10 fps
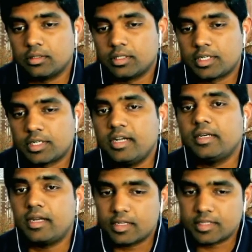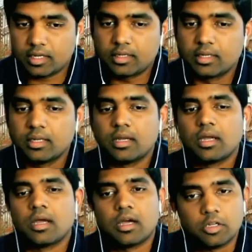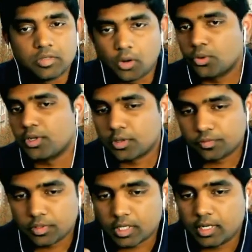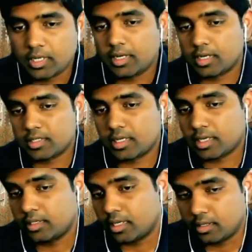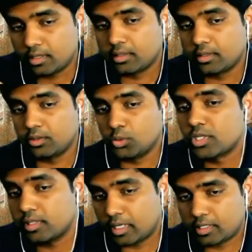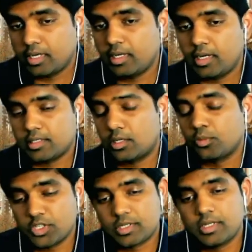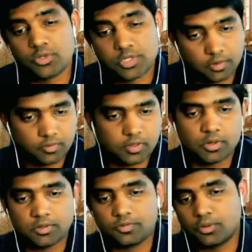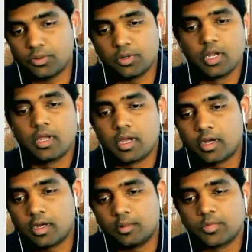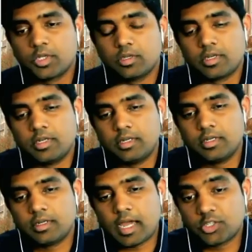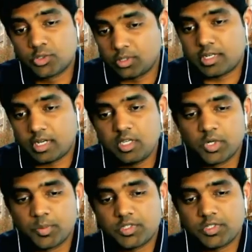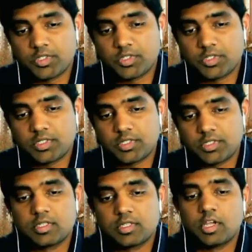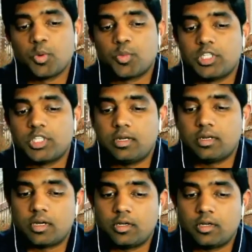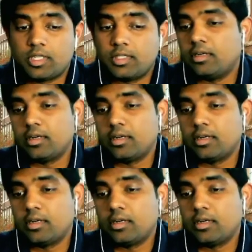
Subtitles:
training data set, downloading of the training data set, and then using that training data set, obviously outside of Clowder for actual training purposes. But then you can then